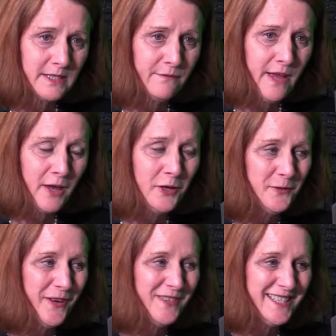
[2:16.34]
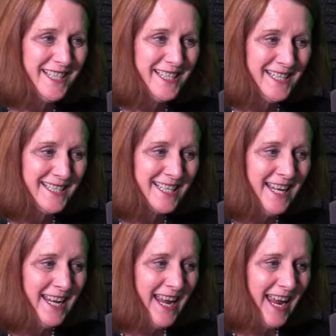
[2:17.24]
and value of attendance.
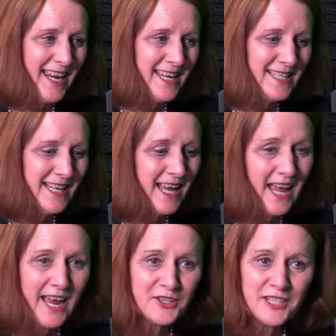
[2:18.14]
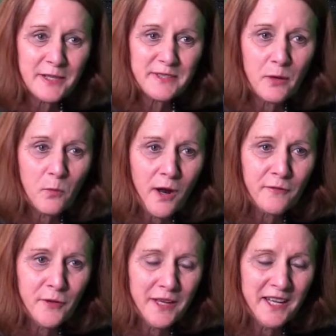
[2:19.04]
And actually, I was at
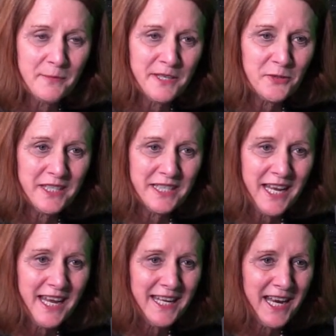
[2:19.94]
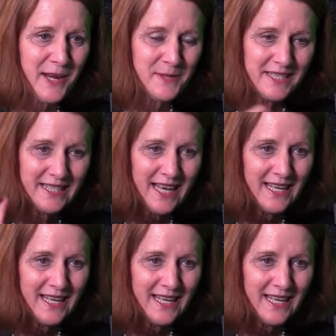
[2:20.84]
Waterville Elementary today, and I was